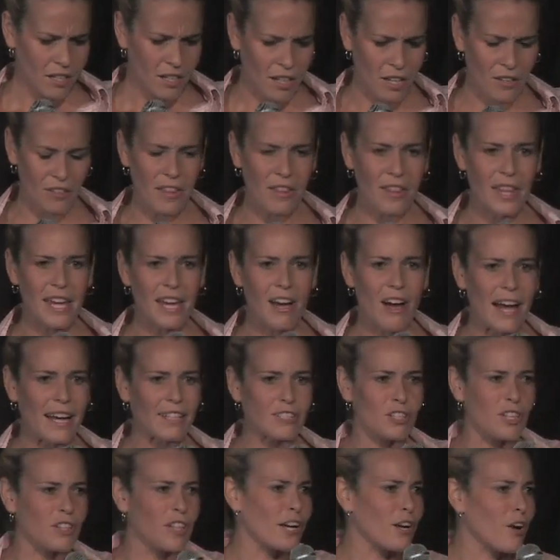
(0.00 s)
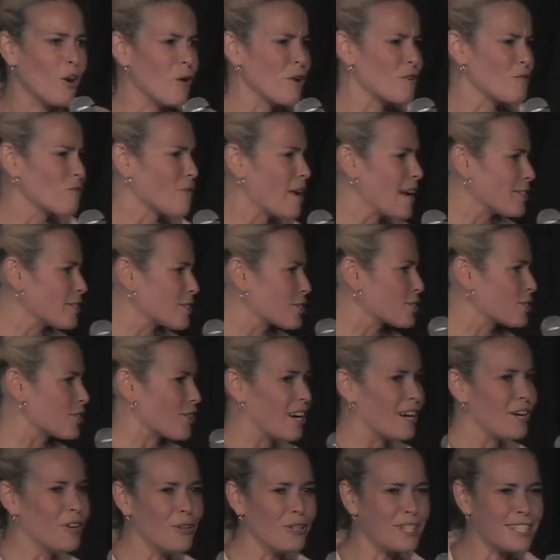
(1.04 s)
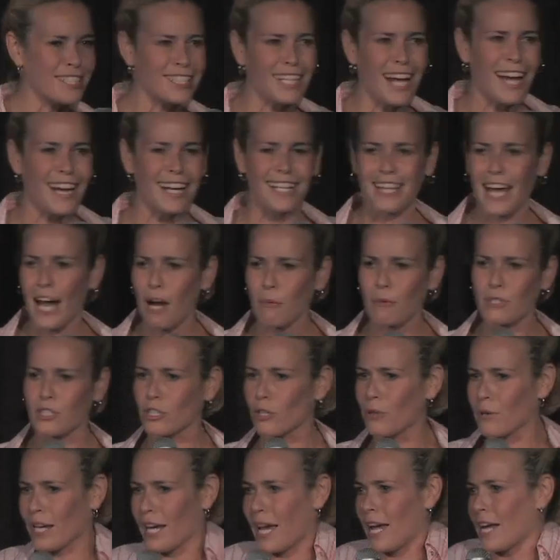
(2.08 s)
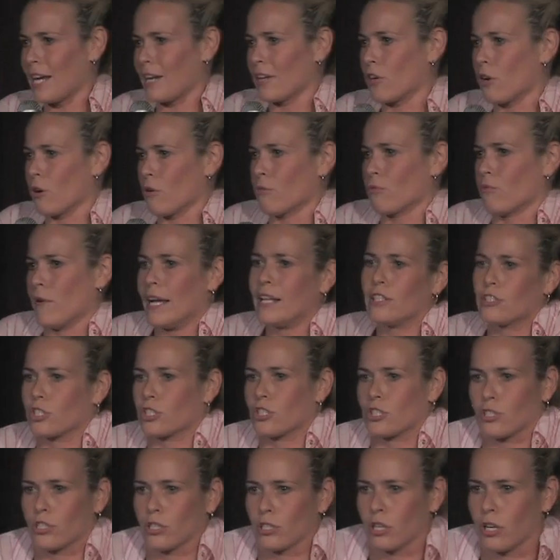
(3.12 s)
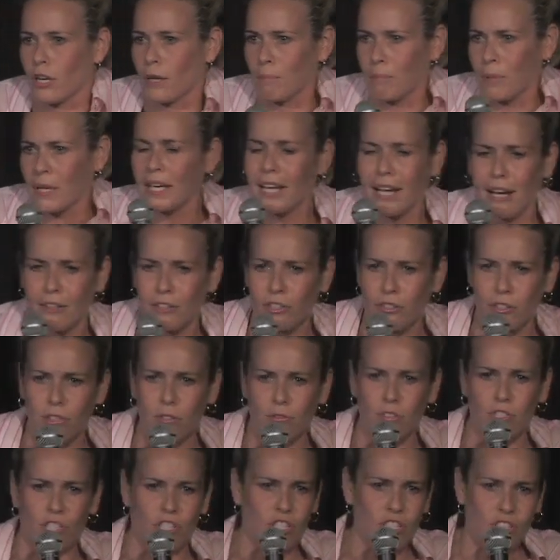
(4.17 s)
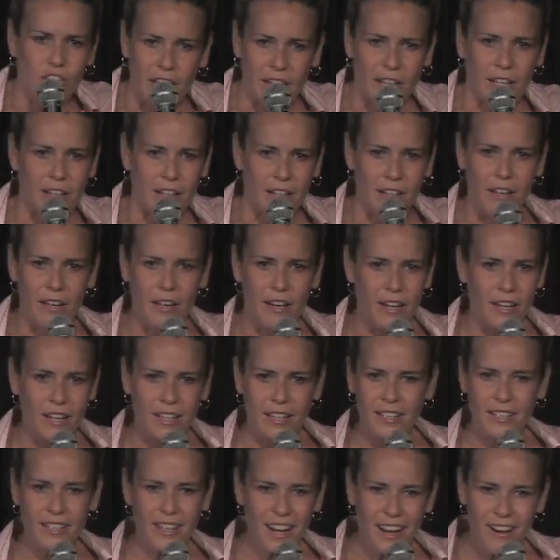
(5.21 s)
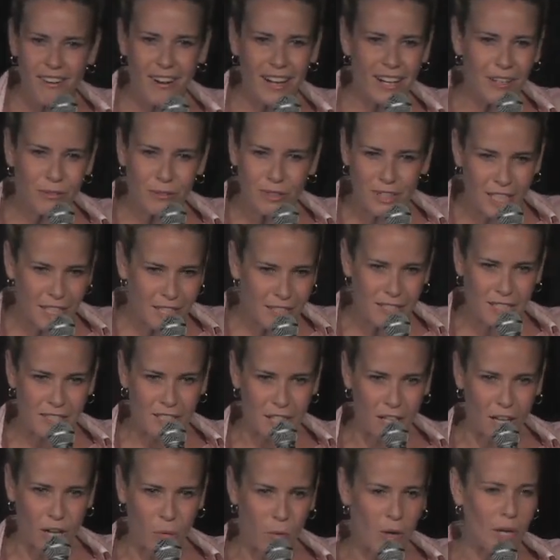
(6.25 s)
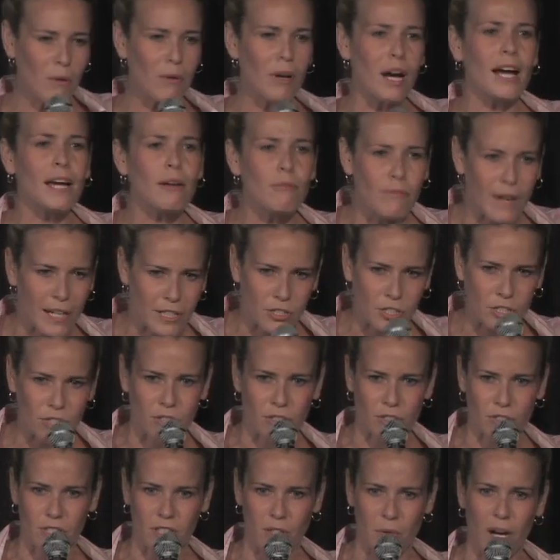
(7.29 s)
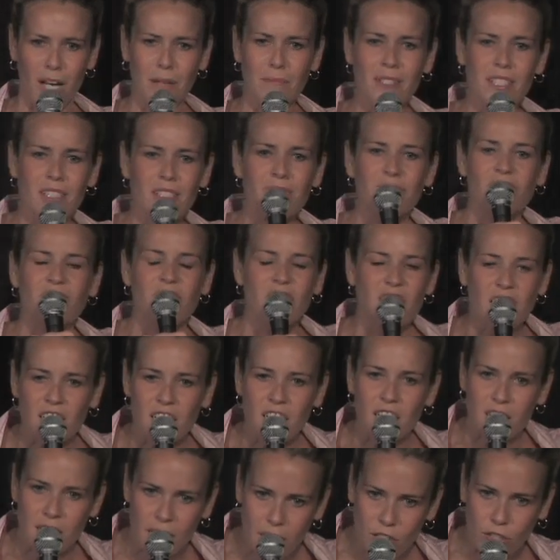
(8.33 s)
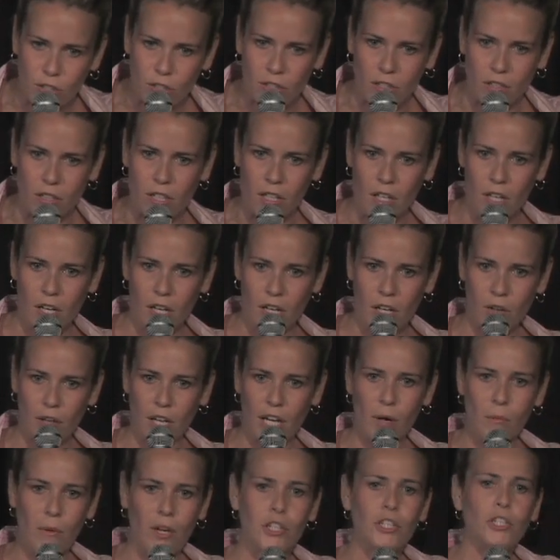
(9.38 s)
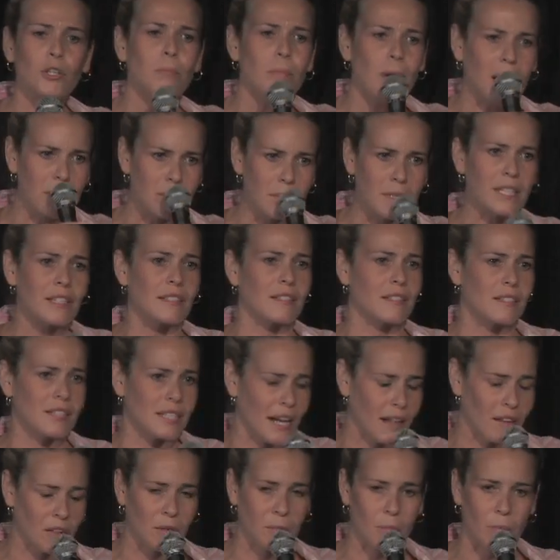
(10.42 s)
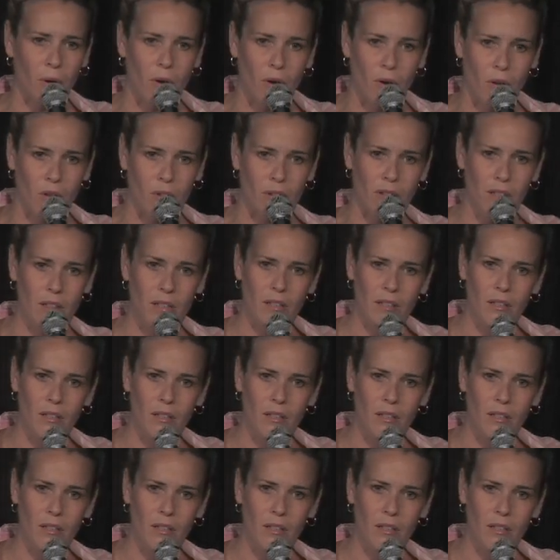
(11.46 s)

And then they act, they go and register. Who decided that was okay to go register I'd pick out your own shit? No, I don't think so. Why don't I register so? I'm still fucking single. Okay, why don't you buy me a salad bowl?